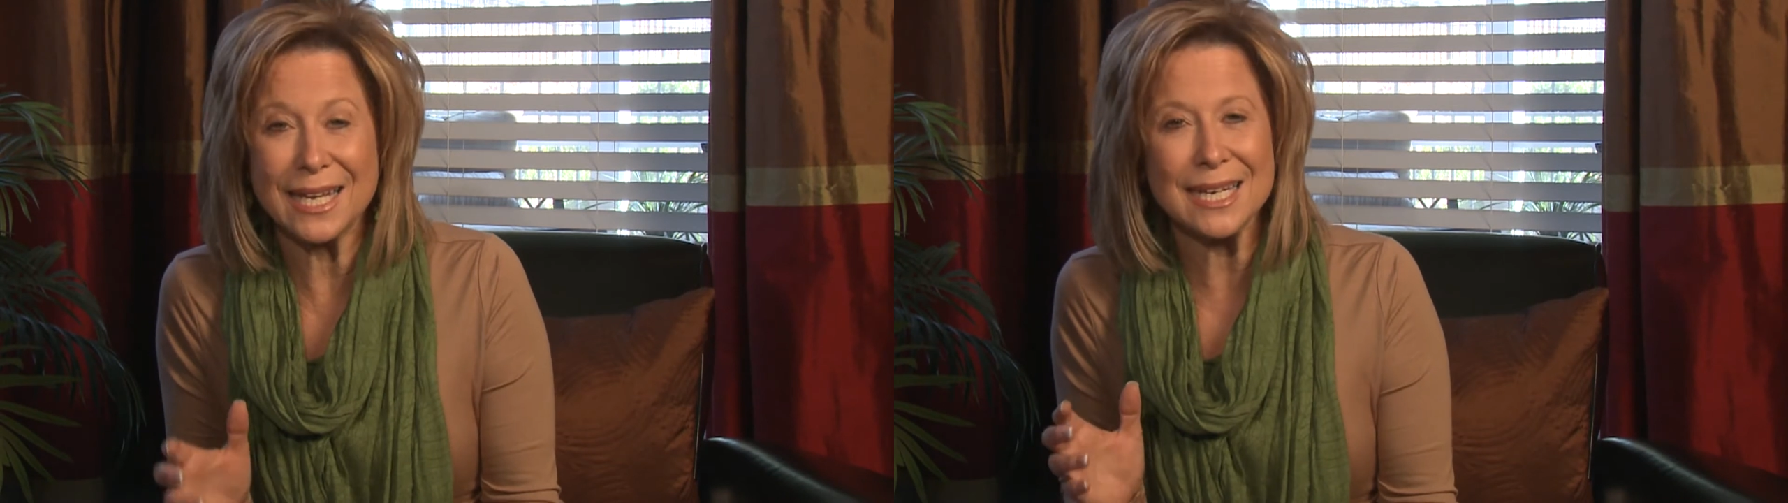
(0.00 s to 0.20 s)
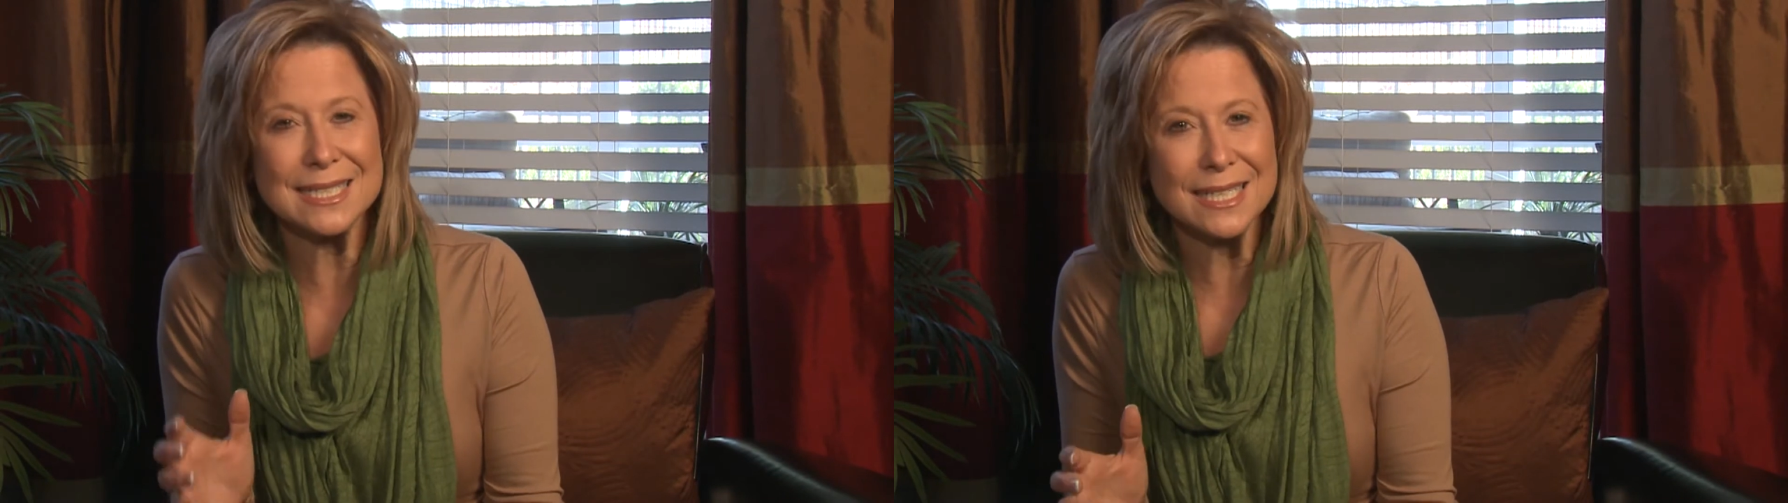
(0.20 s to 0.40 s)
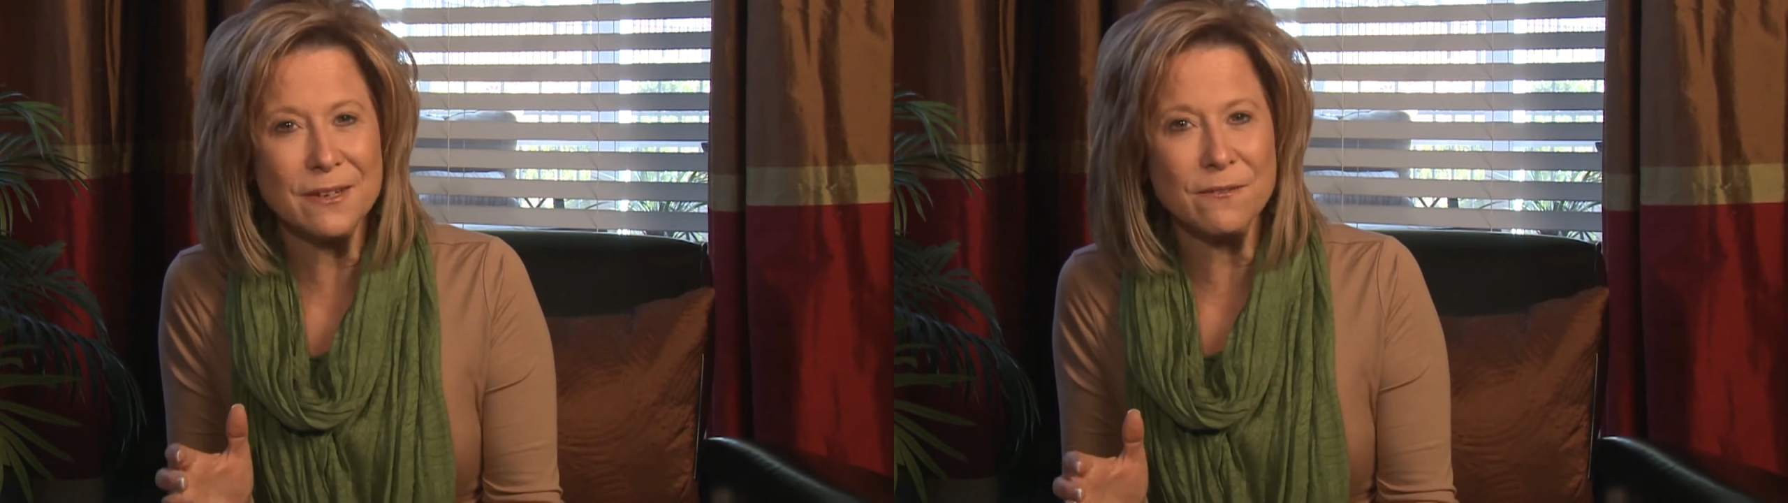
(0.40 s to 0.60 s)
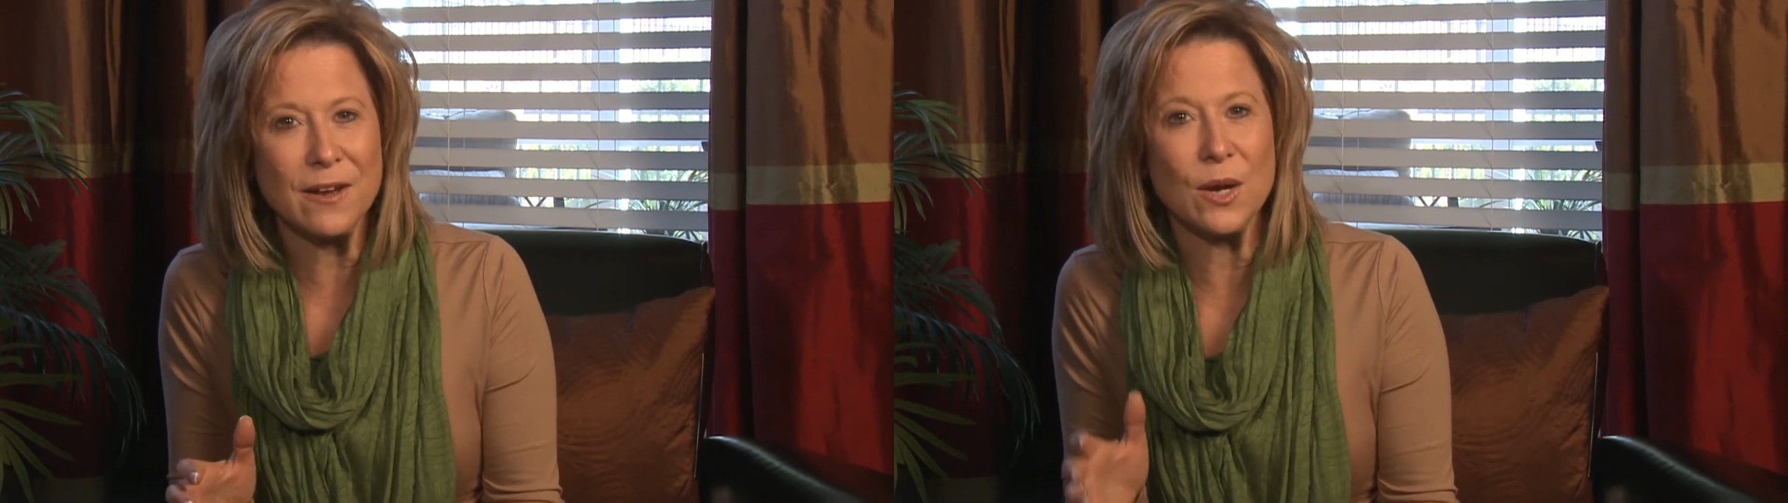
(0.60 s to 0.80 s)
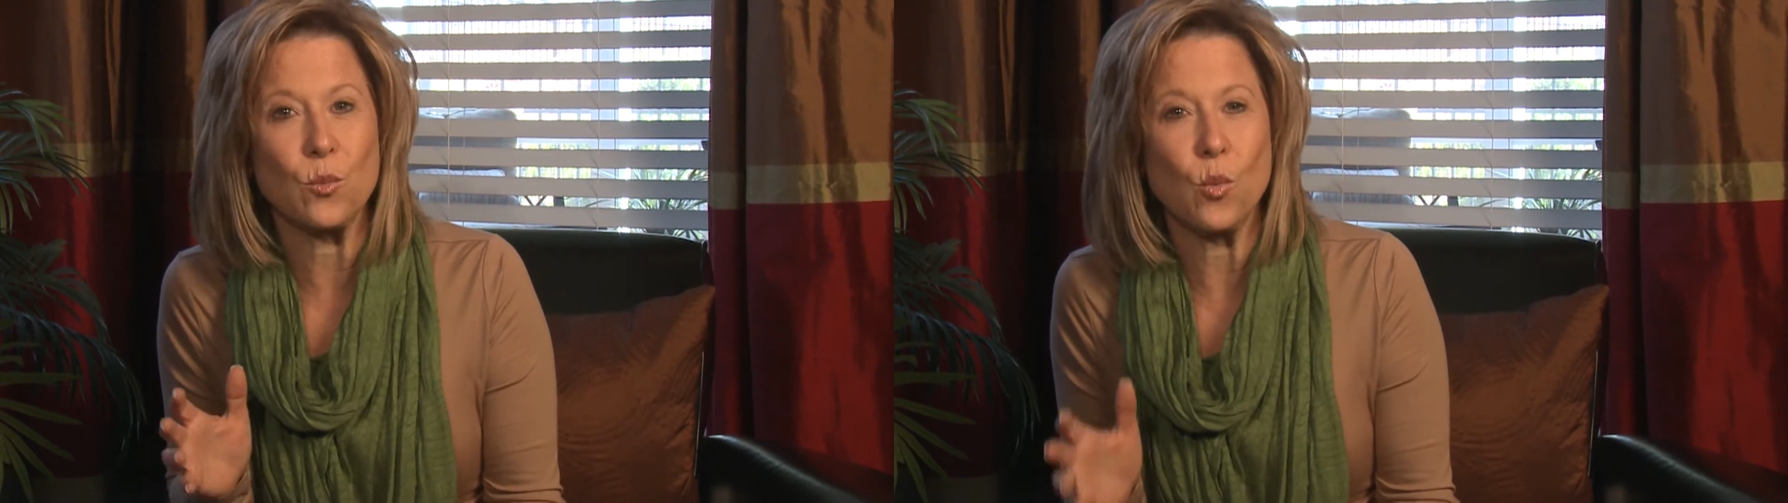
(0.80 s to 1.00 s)
and
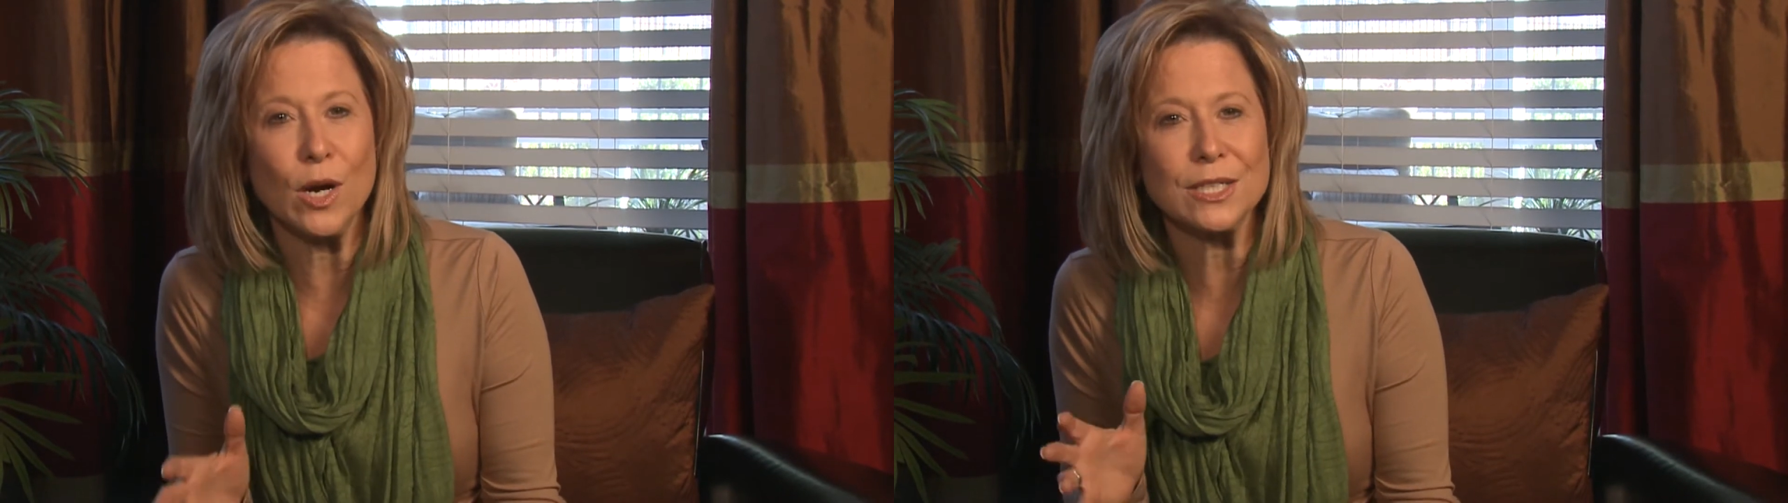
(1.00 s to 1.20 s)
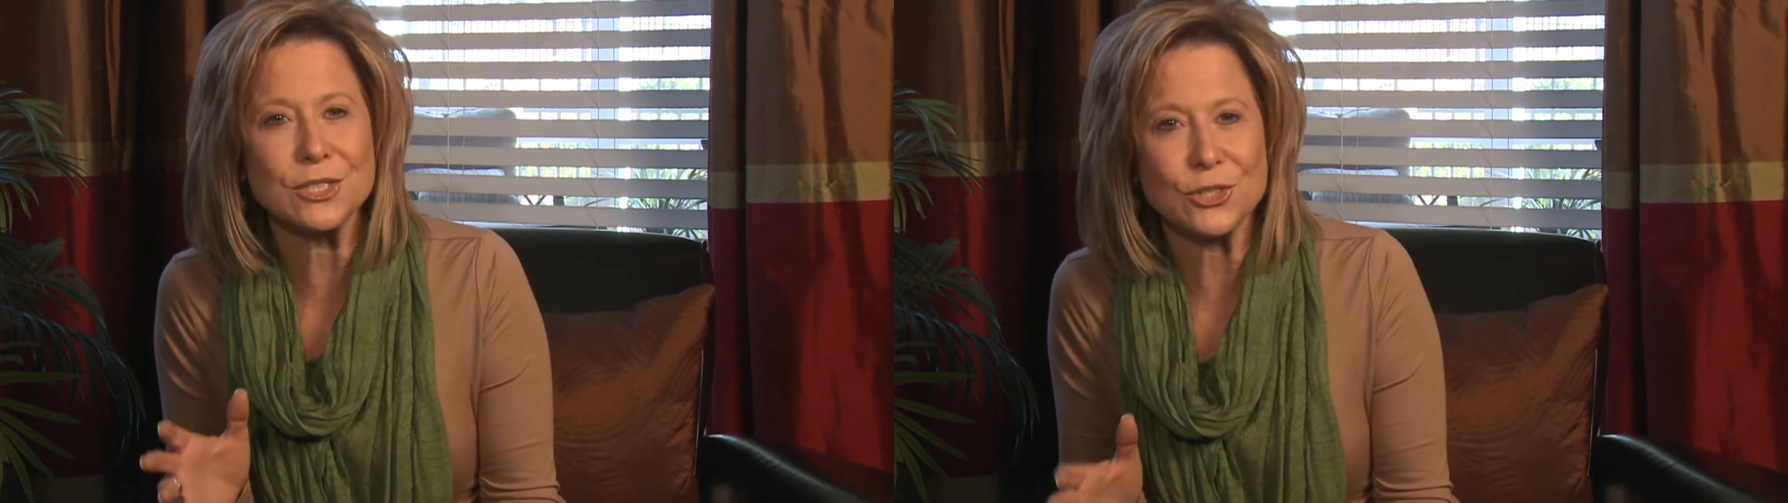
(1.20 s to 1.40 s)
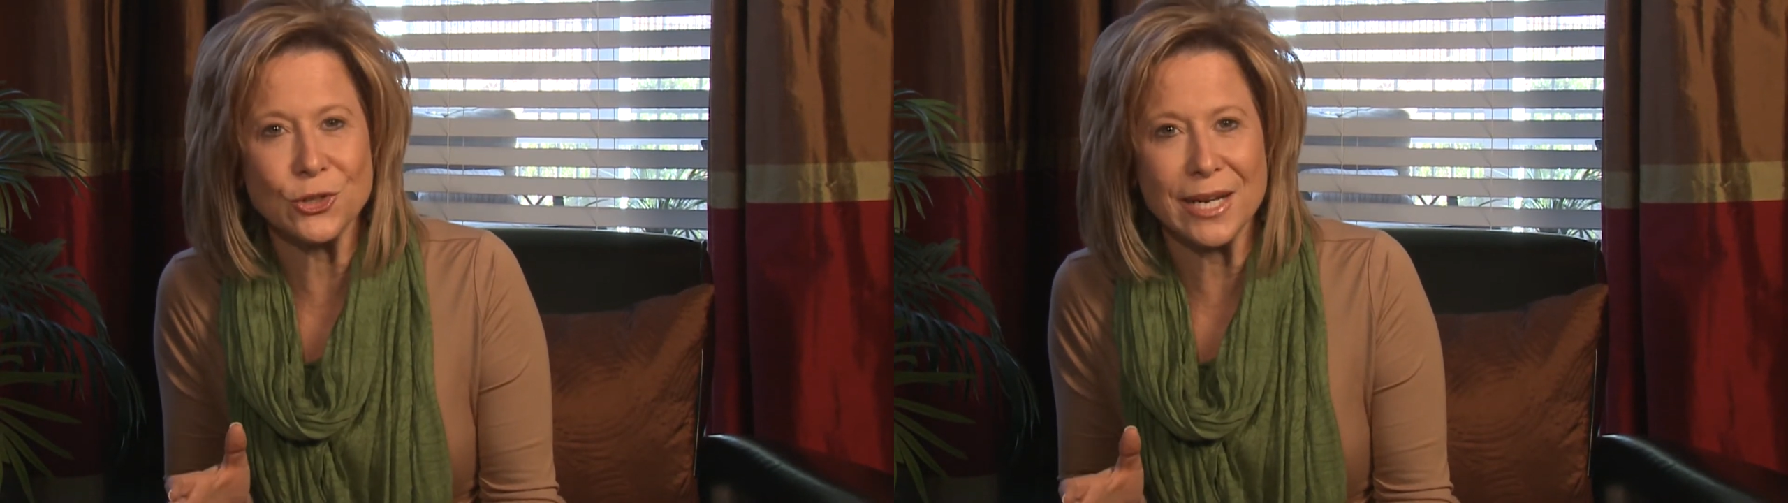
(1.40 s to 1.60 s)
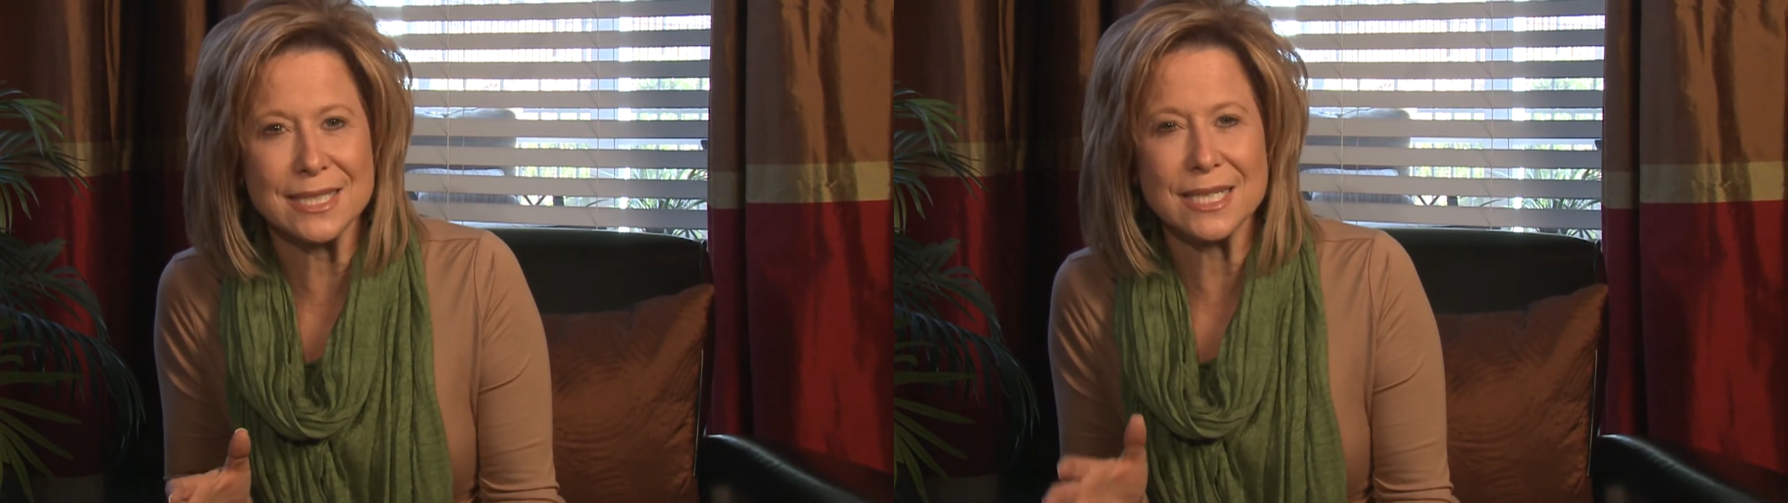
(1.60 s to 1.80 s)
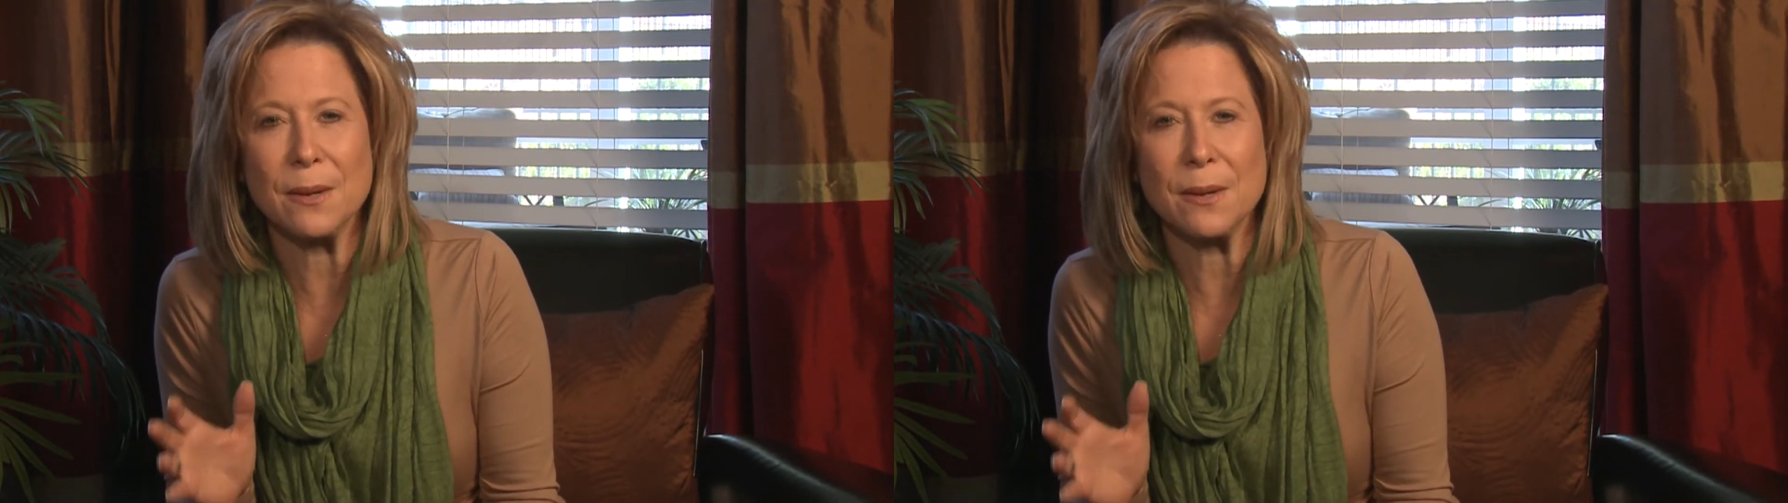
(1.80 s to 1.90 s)
identify what strengths